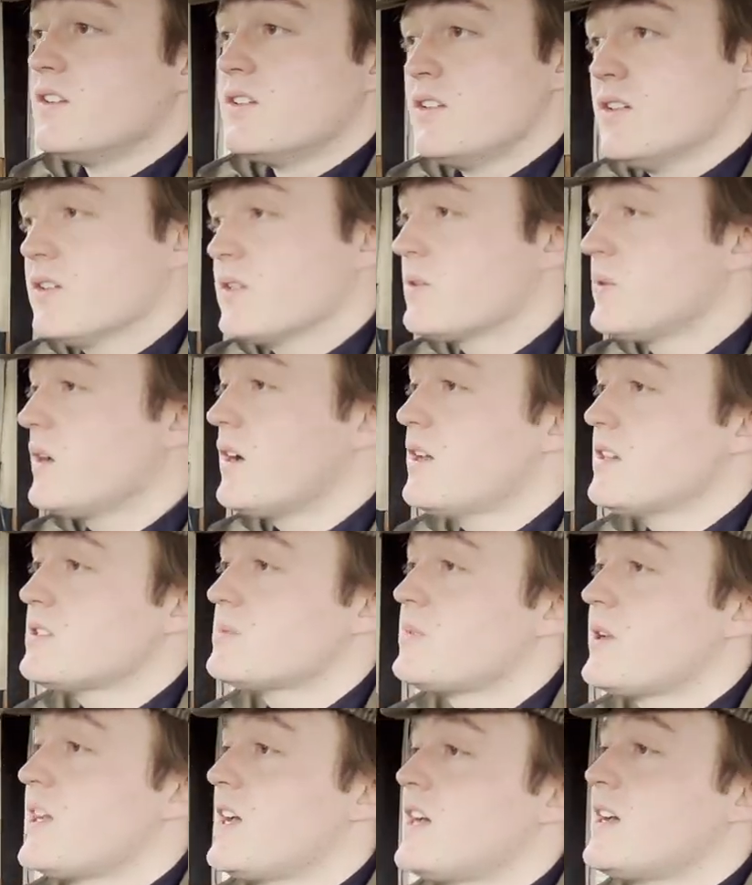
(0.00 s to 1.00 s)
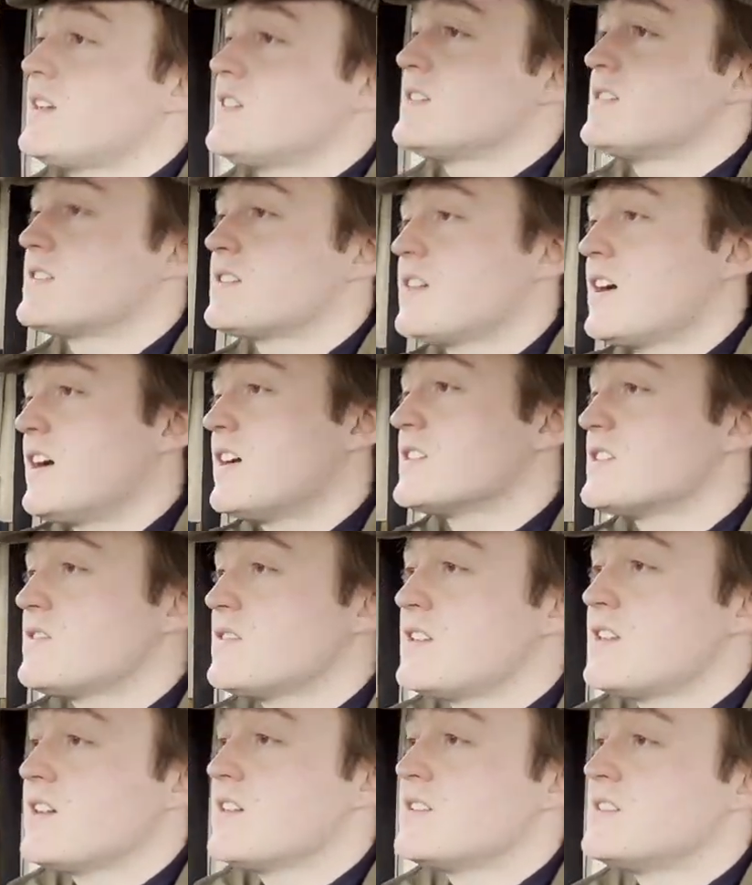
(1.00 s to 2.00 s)
Not quite as bad as cars
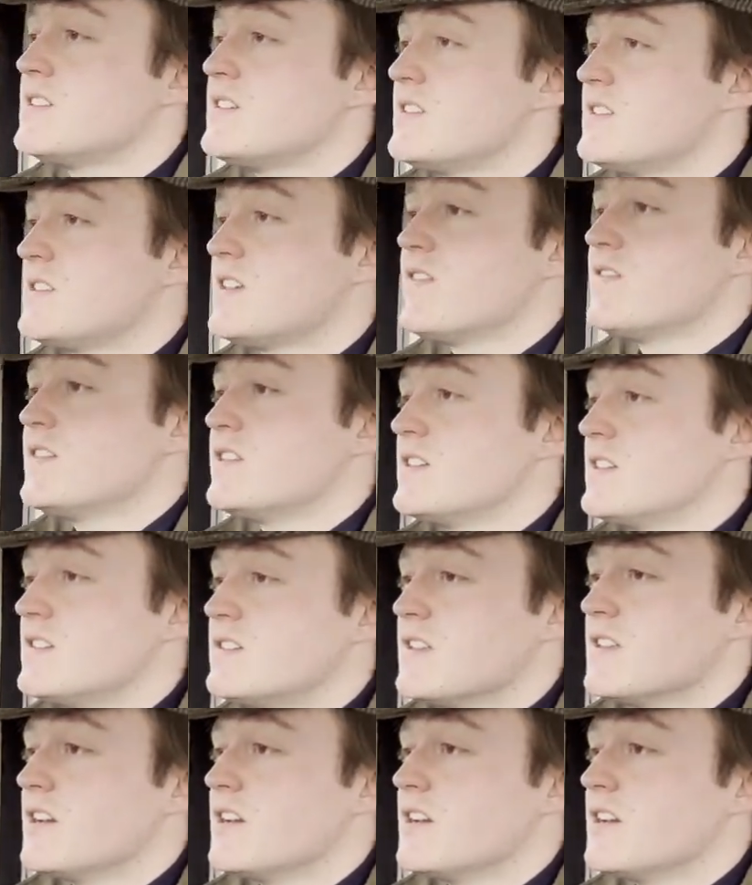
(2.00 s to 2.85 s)
of the 1970s